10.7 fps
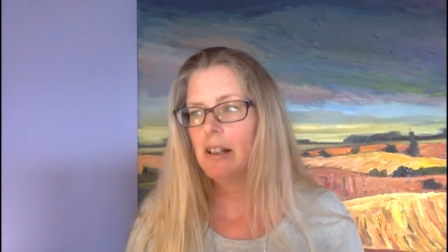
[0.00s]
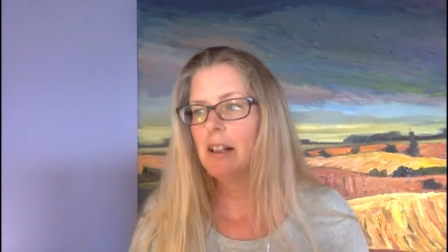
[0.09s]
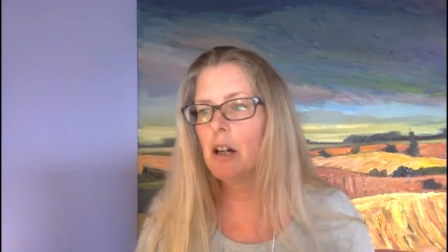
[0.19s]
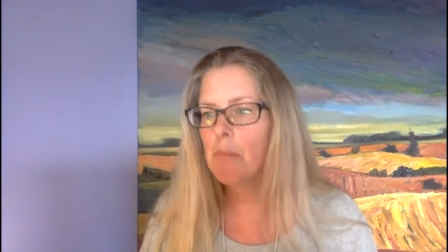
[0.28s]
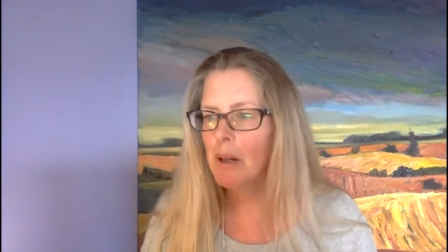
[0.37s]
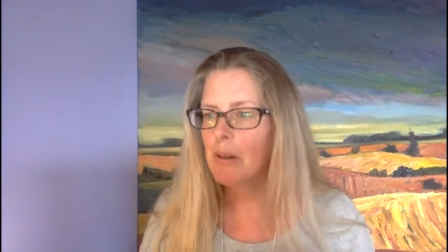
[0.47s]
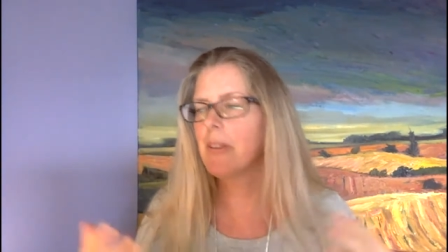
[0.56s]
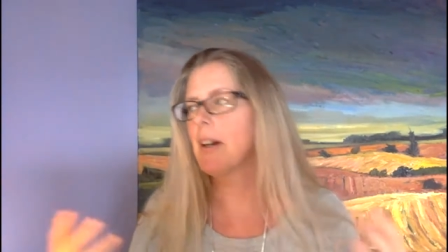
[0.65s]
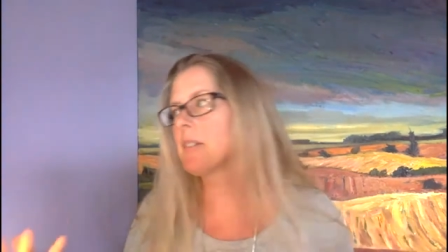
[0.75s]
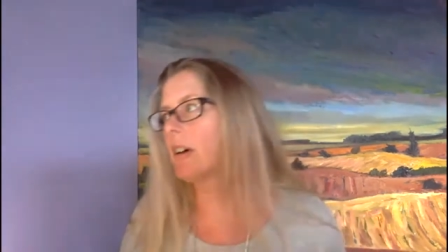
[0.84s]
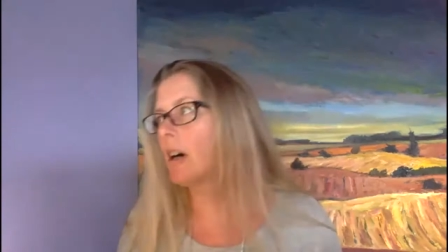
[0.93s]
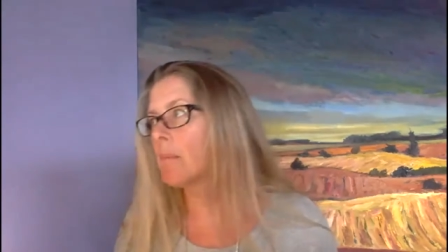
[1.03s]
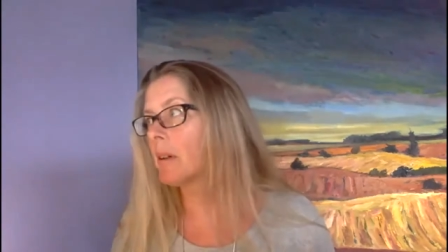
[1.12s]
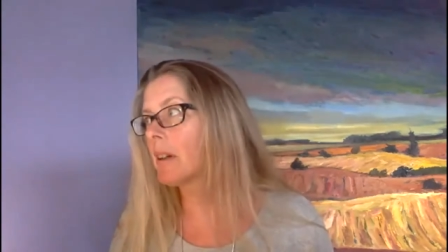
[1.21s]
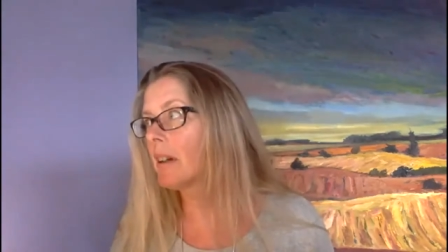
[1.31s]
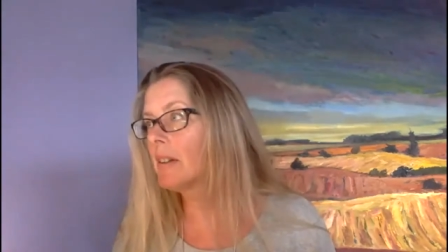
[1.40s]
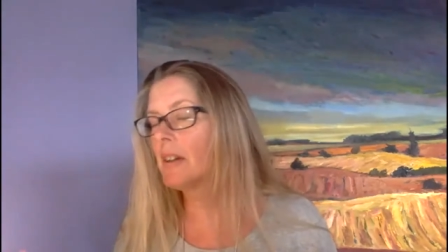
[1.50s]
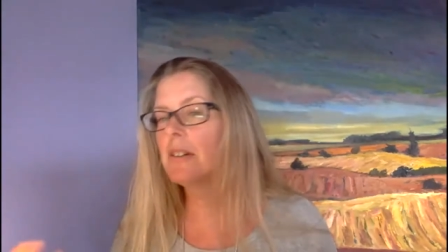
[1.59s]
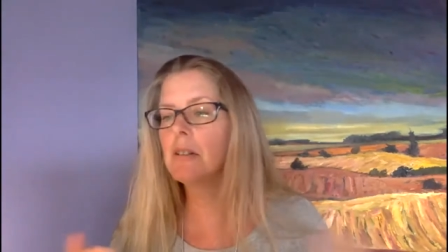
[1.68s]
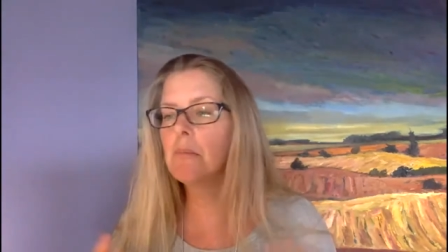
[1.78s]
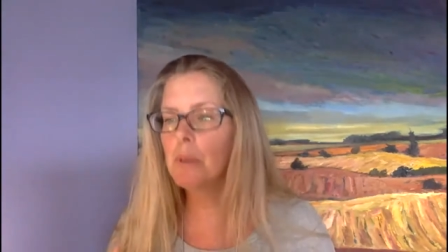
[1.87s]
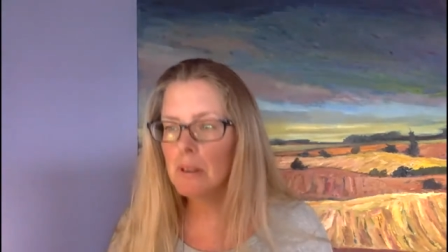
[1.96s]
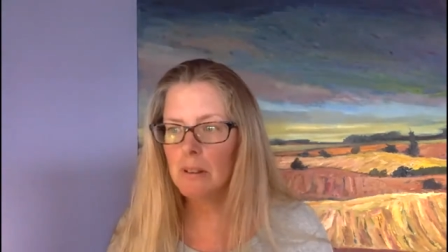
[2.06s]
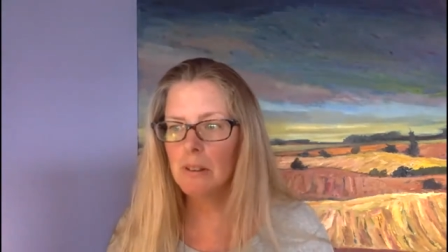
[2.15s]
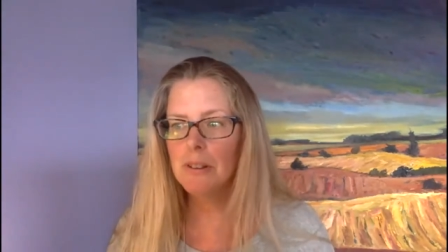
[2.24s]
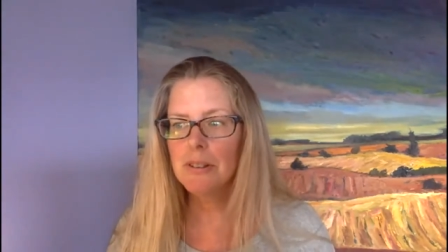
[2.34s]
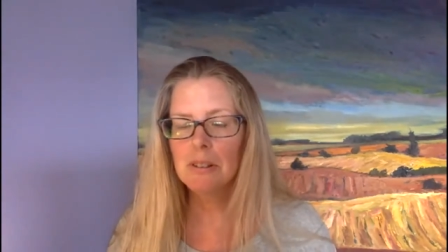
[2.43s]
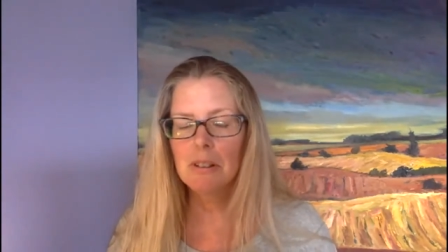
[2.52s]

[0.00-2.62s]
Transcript: about that topic. And then you build